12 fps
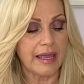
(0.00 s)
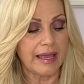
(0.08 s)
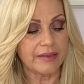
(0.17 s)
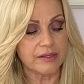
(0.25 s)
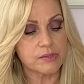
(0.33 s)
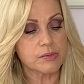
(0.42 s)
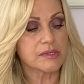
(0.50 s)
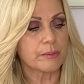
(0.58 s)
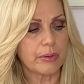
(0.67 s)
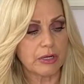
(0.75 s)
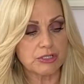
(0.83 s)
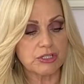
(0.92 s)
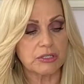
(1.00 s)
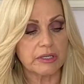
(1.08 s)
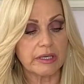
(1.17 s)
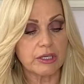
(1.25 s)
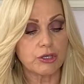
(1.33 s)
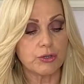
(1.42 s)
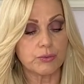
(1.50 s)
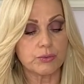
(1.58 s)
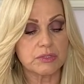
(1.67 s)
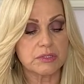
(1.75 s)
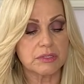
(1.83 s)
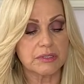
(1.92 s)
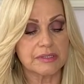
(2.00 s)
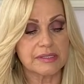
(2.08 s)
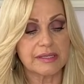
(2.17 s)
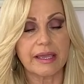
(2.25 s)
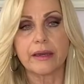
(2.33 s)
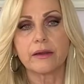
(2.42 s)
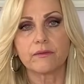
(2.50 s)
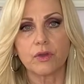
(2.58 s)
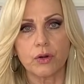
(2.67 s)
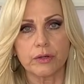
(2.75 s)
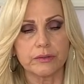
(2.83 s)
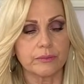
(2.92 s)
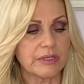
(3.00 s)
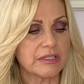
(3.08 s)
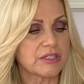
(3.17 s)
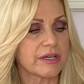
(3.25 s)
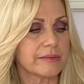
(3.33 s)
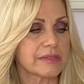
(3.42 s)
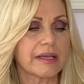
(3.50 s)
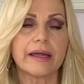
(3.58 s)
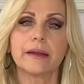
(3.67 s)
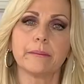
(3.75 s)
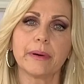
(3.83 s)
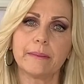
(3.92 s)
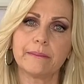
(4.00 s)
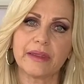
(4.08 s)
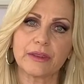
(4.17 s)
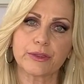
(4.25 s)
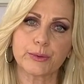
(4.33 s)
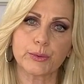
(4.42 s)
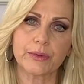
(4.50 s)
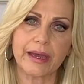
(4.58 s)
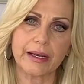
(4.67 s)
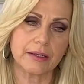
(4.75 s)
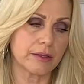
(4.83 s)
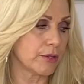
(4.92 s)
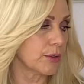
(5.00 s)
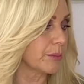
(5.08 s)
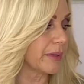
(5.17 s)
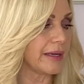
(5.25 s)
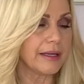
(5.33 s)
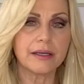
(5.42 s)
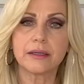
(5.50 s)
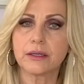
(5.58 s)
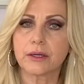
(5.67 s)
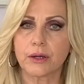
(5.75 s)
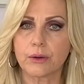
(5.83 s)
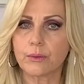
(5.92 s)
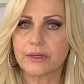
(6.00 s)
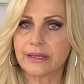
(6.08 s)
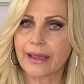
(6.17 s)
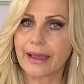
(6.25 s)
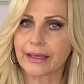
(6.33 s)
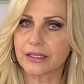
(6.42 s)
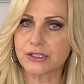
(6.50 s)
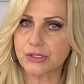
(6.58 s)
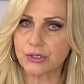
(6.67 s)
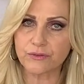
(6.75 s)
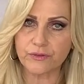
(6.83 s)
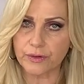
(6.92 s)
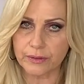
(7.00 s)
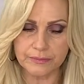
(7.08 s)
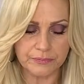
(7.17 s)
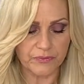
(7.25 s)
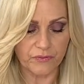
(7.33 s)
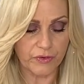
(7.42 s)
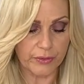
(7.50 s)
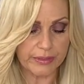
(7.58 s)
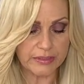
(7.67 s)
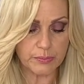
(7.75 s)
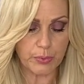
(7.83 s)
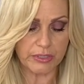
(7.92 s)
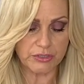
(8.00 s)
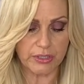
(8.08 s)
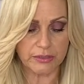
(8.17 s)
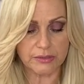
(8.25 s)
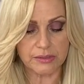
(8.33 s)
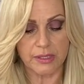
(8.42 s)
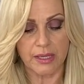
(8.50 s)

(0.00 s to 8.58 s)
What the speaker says: And this was a partially used skein of yarn, which I was kind of bummed they threw that in there, but you know, what the heck, it's good for various projects.